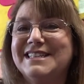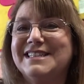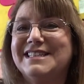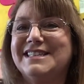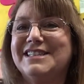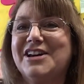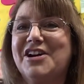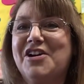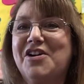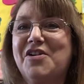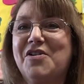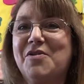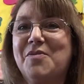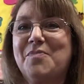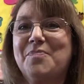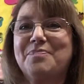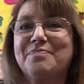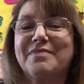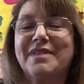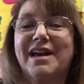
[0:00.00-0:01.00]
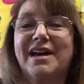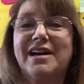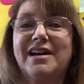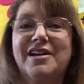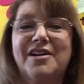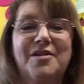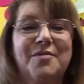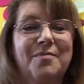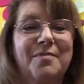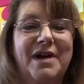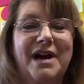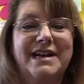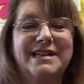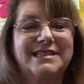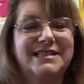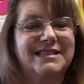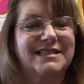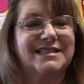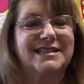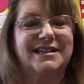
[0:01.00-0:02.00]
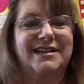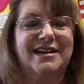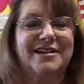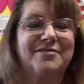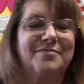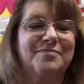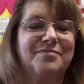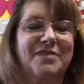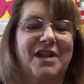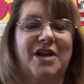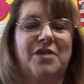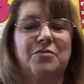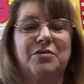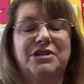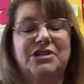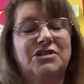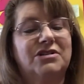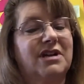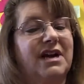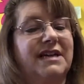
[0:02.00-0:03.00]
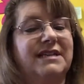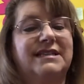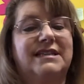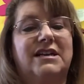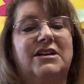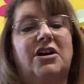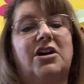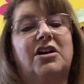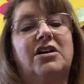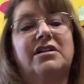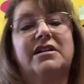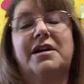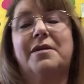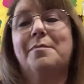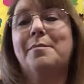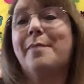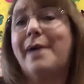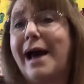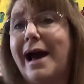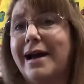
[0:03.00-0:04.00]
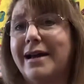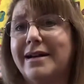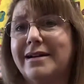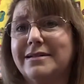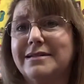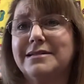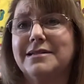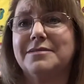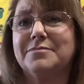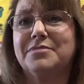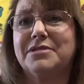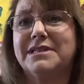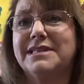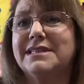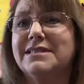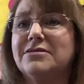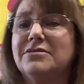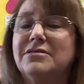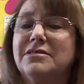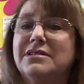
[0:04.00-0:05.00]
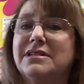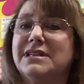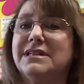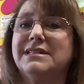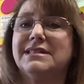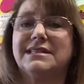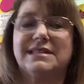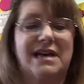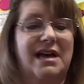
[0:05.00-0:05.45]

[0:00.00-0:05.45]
So I wish you guys could all come back to preschool because